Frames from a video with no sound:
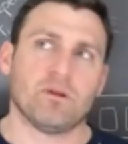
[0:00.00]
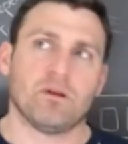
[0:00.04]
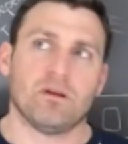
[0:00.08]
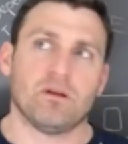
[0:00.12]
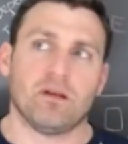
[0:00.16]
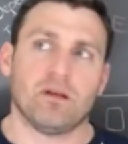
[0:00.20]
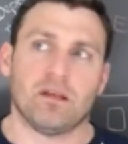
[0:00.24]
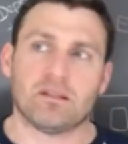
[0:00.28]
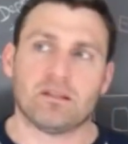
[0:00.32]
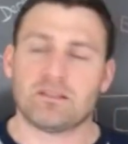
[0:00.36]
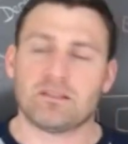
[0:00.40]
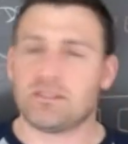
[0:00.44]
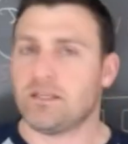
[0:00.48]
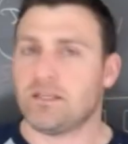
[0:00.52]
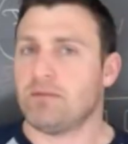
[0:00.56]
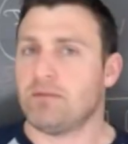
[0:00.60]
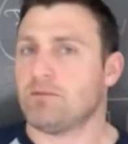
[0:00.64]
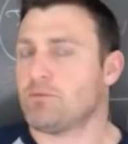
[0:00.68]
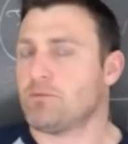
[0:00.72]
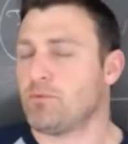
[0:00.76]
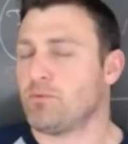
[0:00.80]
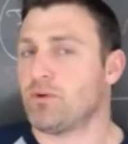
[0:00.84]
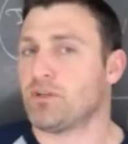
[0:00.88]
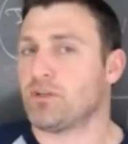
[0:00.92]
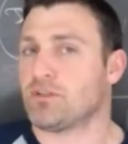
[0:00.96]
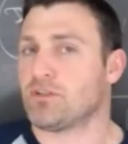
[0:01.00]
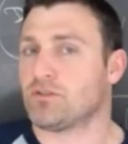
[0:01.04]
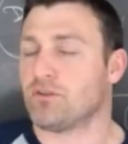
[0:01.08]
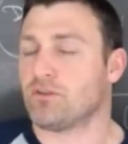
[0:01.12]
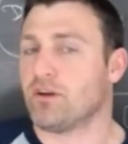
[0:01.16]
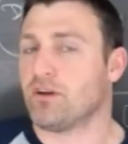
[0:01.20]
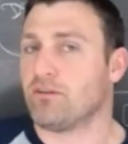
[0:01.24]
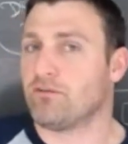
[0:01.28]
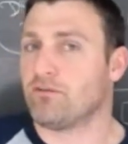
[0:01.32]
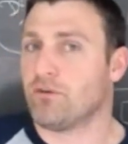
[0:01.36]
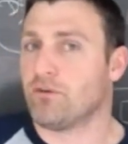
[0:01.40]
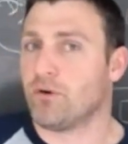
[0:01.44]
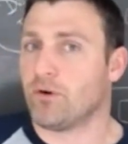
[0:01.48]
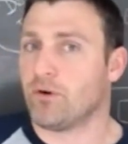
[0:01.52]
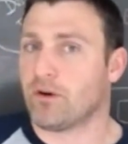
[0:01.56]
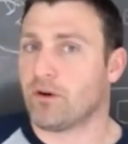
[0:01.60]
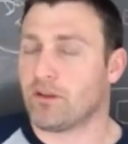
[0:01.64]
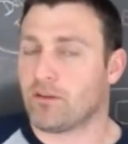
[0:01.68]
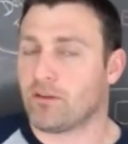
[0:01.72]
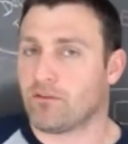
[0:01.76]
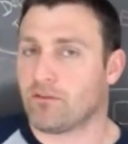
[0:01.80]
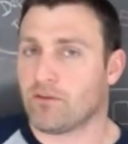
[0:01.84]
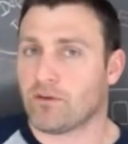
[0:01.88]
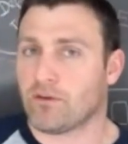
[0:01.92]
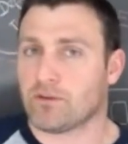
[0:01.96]
It seemed pretty straightforward at
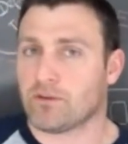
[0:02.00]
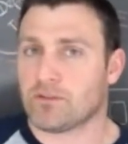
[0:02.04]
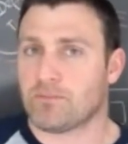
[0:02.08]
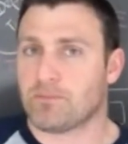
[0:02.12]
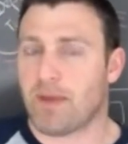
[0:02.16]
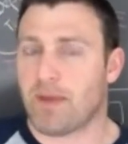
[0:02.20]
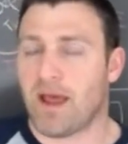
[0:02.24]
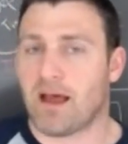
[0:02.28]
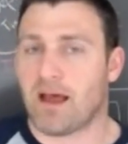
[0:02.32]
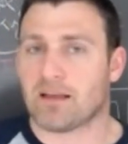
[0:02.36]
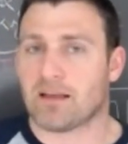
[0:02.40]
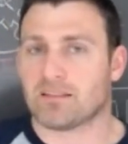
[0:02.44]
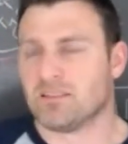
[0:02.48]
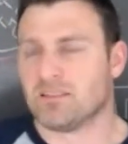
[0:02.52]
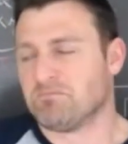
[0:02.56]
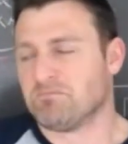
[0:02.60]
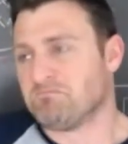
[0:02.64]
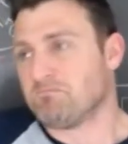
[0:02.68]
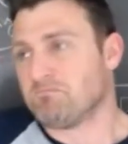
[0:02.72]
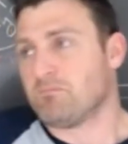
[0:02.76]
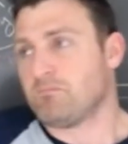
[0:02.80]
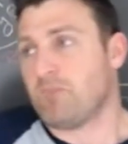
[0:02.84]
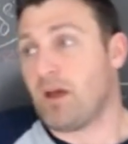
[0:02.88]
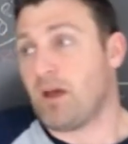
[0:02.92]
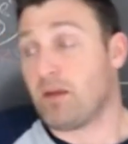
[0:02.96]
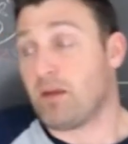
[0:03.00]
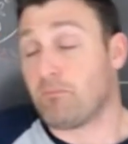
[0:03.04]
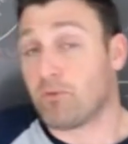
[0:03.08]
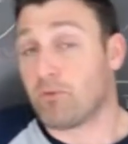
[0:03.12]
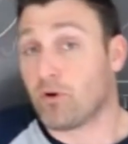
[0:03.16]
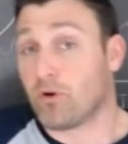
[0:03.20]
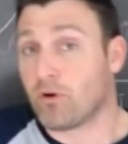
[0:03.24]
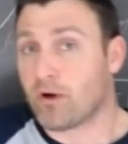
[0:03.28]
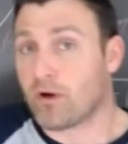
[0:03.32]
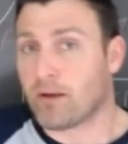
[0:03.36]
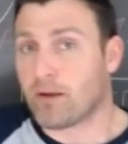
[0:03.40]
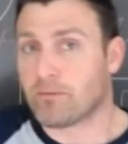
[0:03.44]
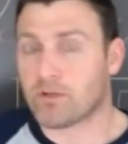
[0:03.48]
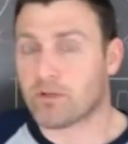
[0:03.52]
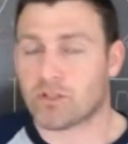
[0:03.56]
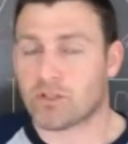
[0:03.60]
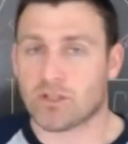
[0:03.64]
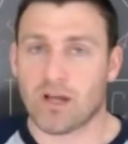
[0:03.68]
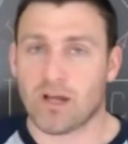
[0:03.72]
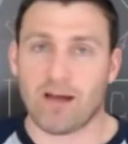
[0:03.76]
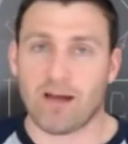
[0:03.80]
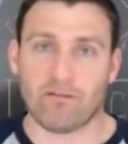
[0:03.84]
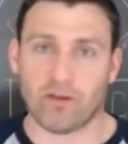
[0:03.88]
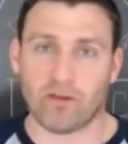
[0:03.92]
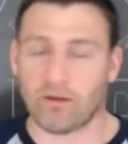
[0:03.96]
the first pass. I had programmed in
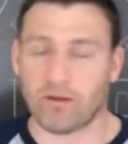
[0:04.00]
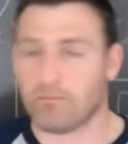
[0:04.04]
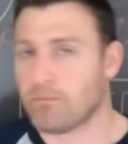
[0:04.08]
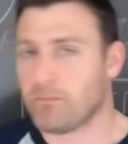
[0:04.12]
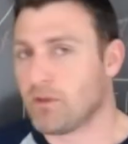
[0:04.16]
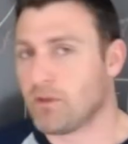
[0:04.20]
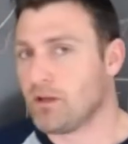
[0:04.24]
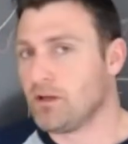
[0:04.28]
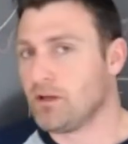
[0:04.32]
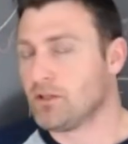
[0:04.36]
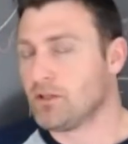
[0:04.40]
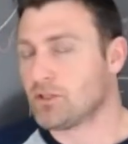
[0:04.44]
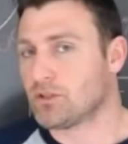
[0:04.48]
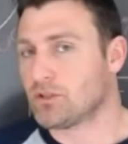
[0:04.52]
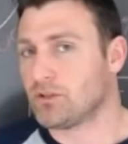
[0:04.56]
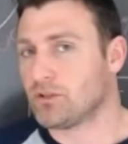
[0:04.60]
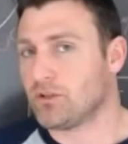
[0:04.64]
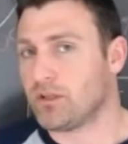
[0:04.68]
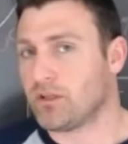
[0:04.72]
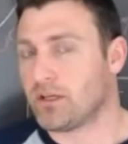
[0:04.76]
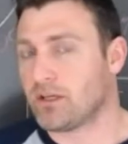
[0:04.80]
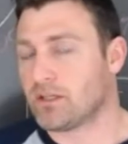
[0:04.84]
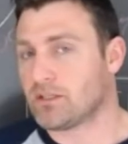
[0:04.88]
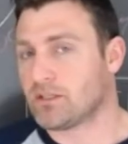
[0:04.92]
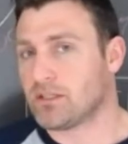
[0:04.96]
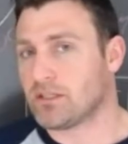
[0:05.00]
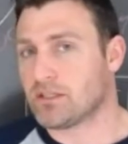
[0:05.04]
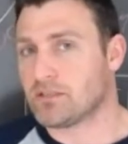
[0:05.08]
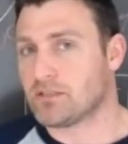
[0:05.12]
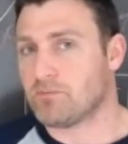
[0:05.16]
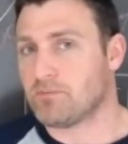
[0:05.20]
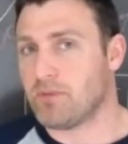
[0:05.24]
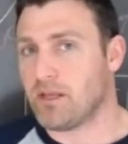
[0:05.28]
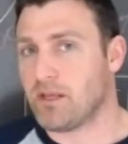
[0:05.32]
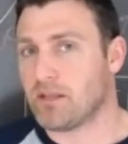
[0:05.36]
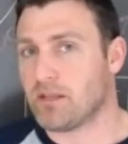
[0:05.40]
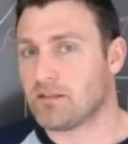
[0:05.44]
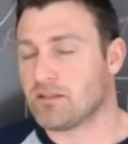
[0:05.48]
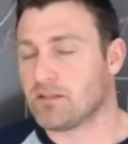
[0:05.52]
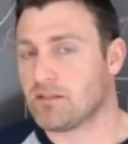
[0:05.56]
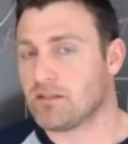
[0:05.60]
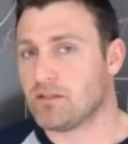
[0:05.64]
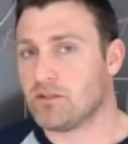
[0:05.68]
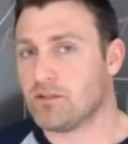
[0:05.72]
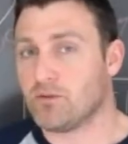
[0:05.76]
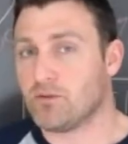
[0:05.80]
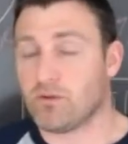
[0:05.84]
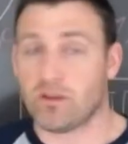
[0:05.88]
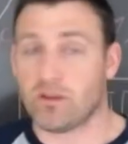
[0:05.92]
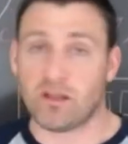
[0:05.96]
Java. Surely it just means to
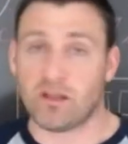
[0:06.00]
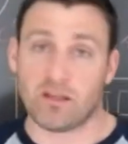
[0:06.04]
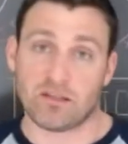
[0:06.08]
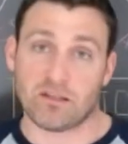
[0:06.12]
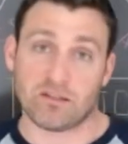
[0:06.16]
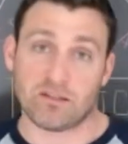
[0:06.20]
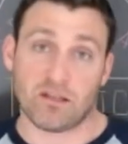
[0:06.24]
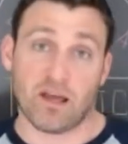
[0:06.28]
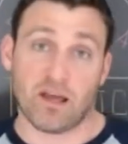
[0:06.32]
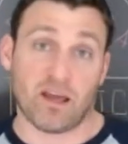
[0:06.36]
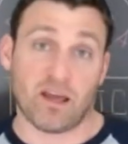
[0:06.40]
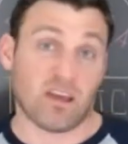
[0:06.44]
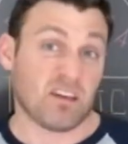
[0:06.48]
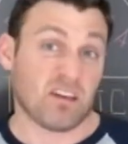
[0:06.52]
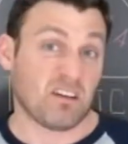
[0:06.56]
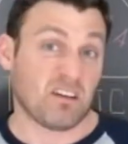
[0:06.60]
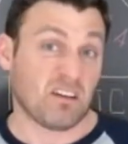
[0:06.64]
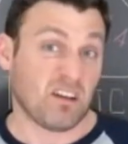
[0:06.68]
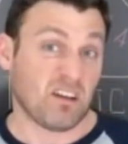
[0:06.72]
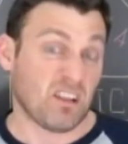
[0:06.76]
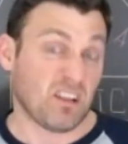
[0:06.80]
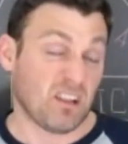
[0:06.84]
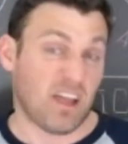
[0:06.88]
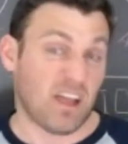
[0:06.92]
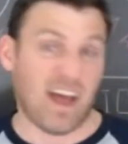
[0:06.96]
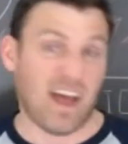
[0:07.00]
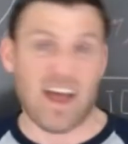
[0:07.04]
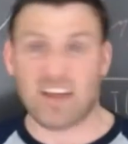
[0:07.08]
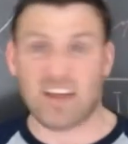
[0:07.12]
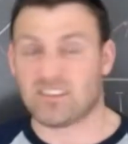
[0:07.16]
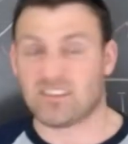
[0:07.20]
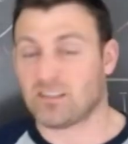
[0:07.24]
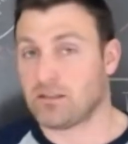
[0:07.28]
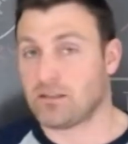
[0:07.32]
do things like class,